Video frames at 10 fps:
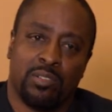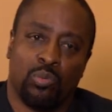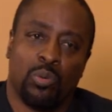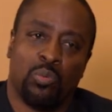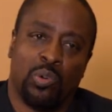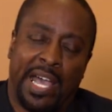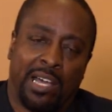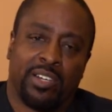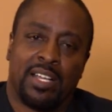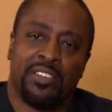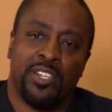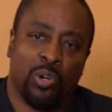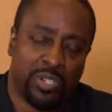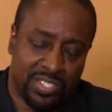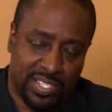what, how did I
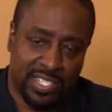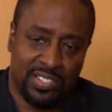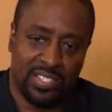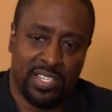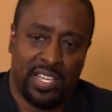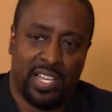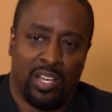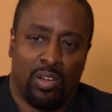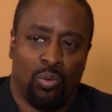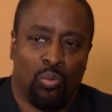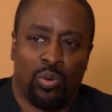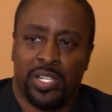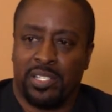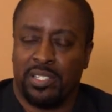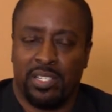notice this?
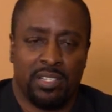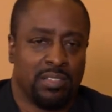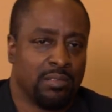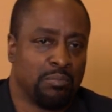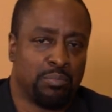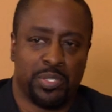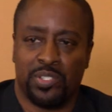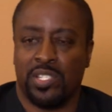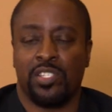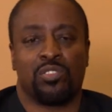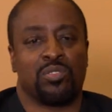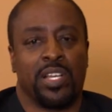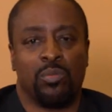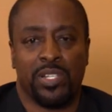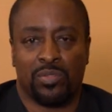What procedures
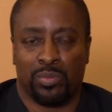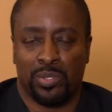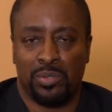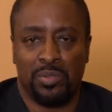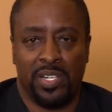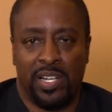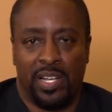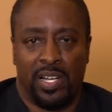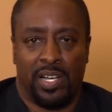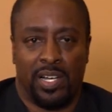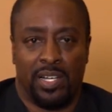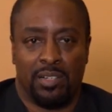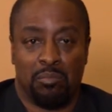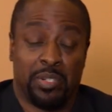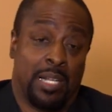I went through? Uh,
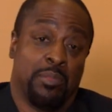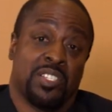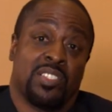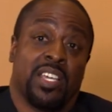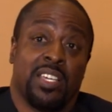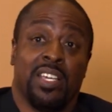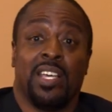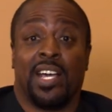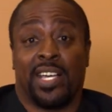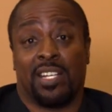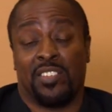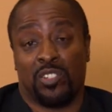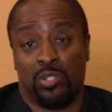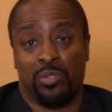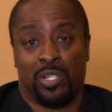but I must say, I got to
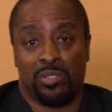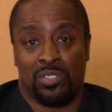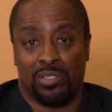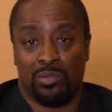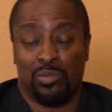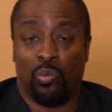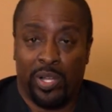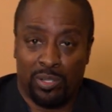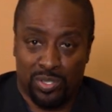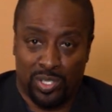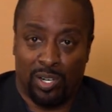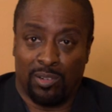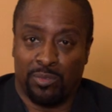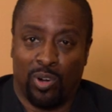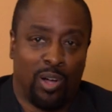give kudos to
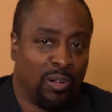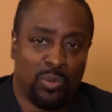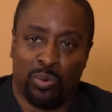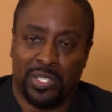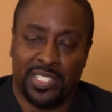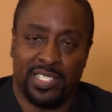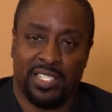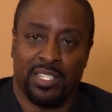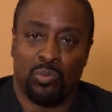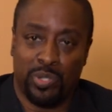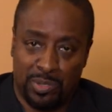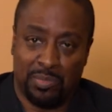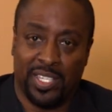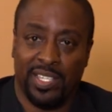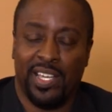WellStar for all the work they did with
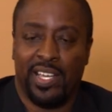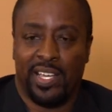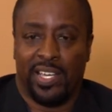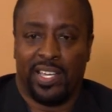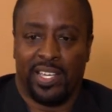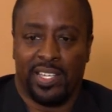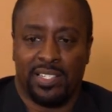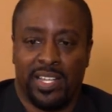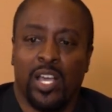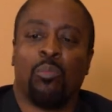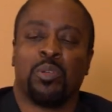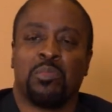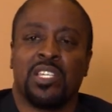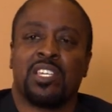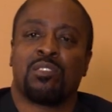me and helping
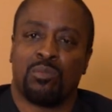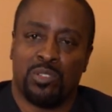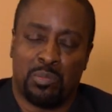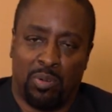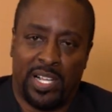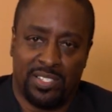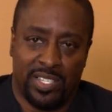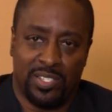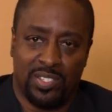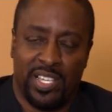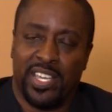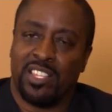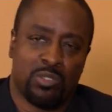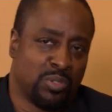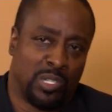me get through this process.
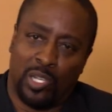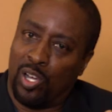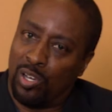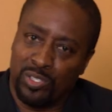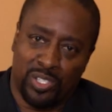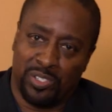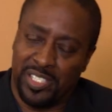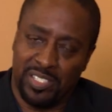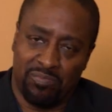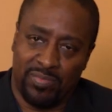And this was a long journey,